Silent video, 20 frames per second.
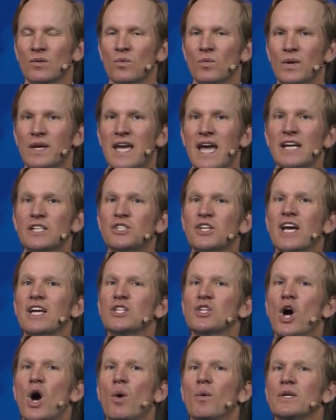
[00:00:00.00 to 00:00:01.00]
We can't
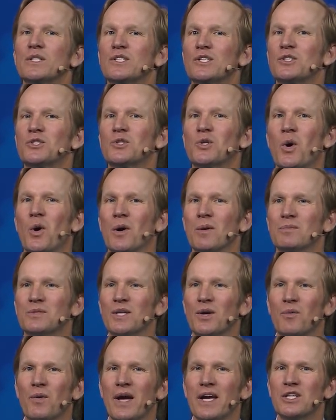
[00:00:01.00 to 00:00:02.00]
change always the storms
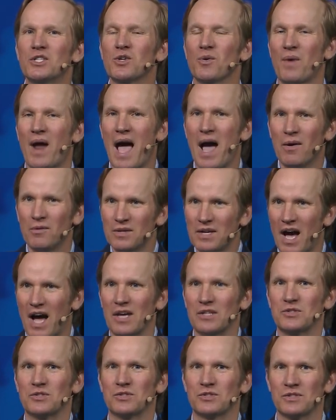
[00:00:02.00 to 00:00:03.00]
that rage around
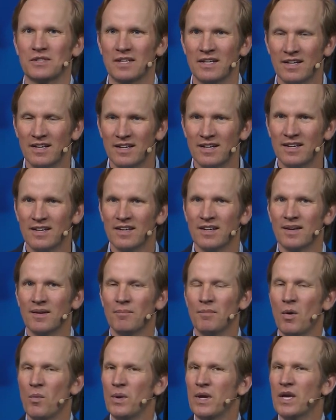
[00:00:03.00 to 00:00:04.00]
us,
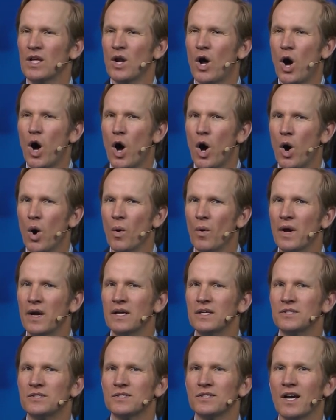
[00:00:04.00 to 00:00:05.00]
but we can
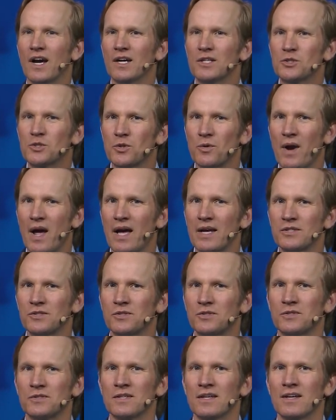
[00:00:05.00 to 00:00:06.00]
always
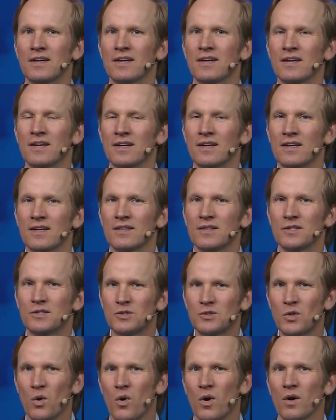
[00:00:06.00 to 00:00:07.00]
address the
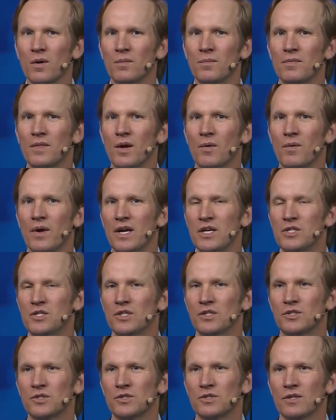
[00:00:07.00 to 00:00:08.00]
storm that
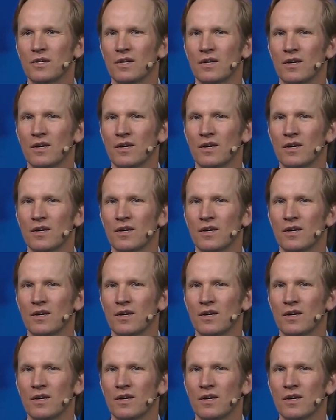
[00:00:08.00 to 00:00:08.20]
rages